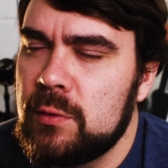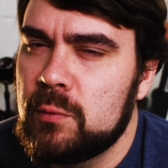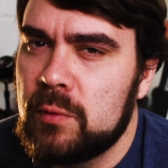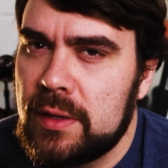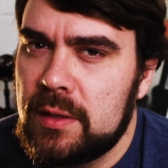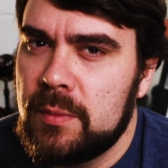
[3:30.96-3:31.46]
you
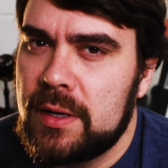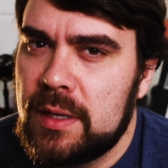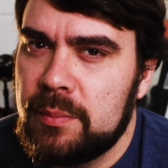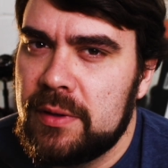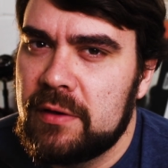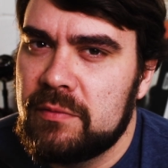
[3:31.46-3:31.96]
run them on
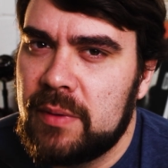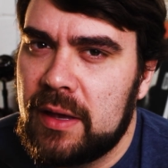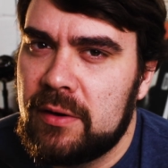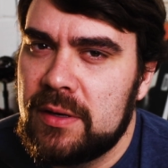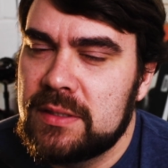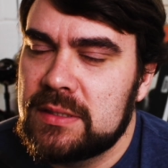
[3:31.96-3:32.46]
MPF
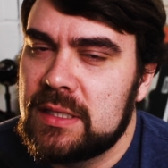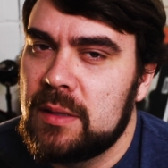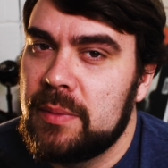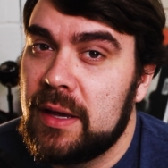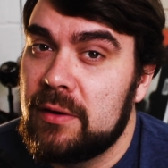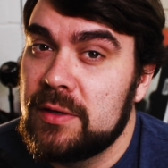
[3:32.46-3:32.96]
batteries and
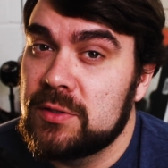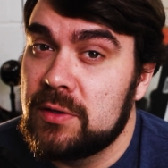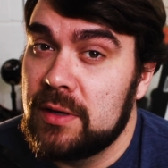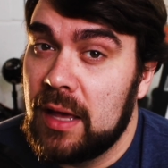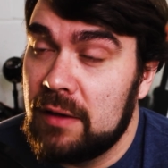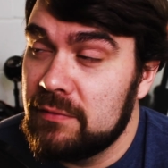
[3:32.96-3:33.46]
the batteries are
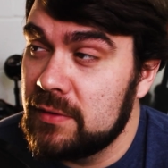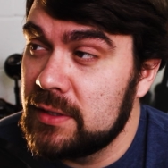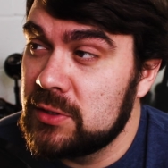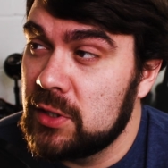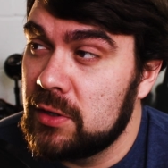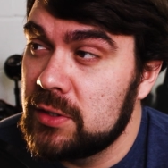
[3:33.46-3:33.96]
not fully
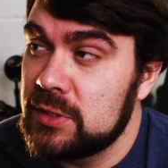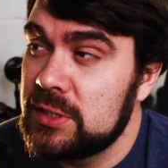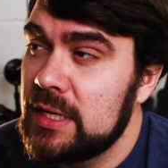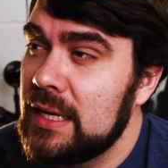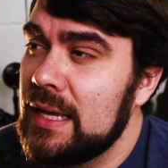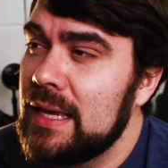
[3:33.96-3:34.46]
charged,
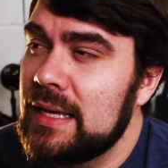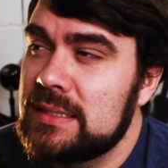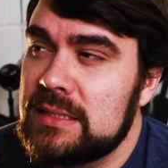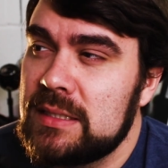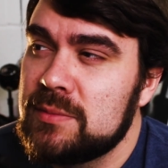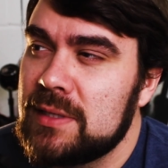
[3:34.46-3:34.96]
it
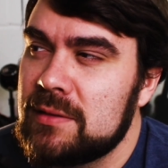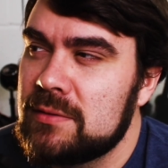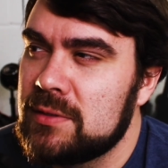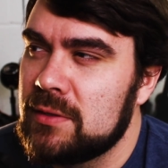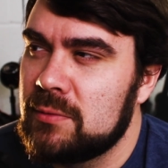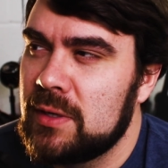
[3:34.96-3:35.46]
seems like
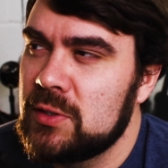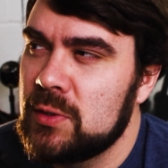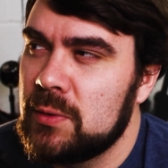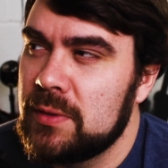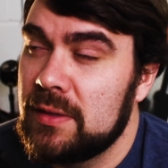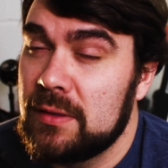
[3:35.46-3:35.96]
there's a
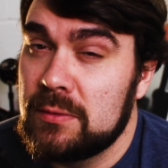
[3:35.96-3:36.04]
threshold and